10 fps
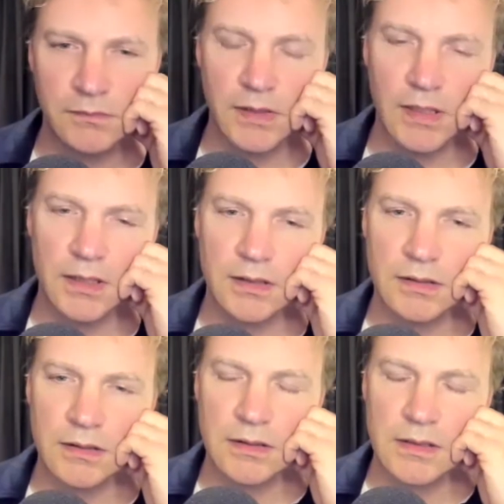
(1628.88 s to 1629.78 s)
Yeah.
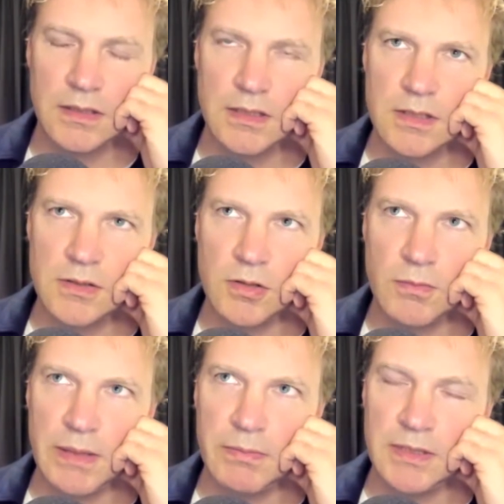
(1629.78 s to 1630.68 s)
So
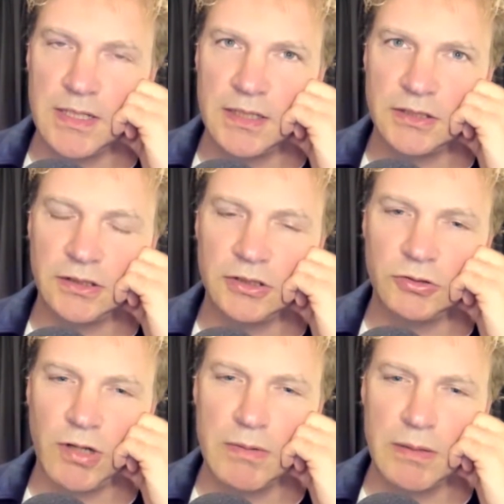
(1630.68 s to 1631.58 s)
maybe there's still
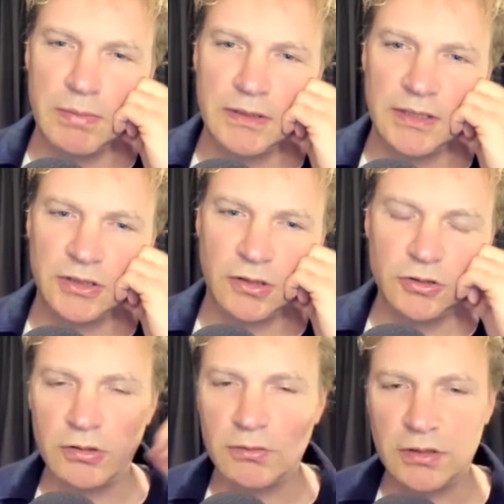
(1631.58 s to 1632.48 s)
trauma, but there's
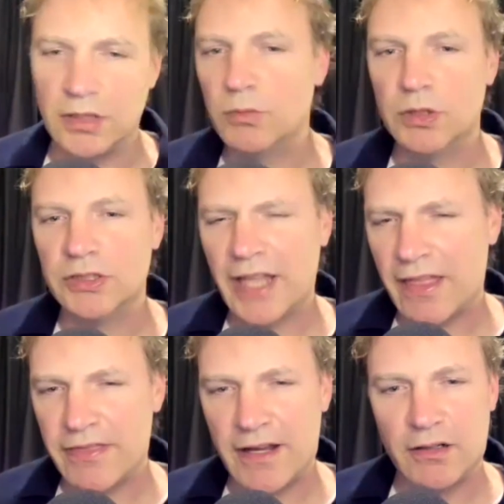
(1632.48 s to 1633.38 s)
also a lot more
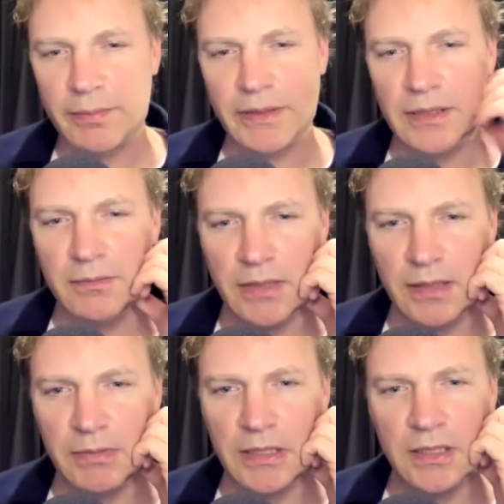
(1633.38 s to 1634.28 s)
therapy,
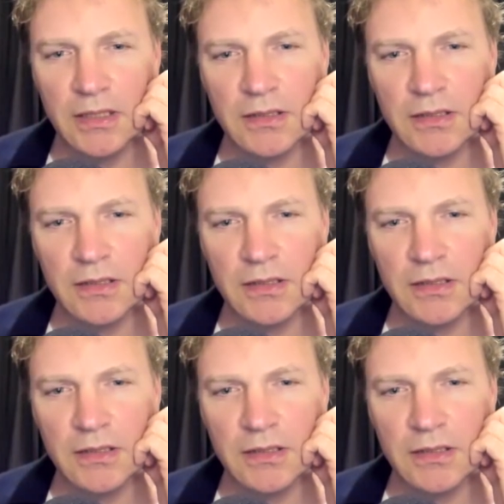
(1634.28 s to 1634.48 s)
maybe.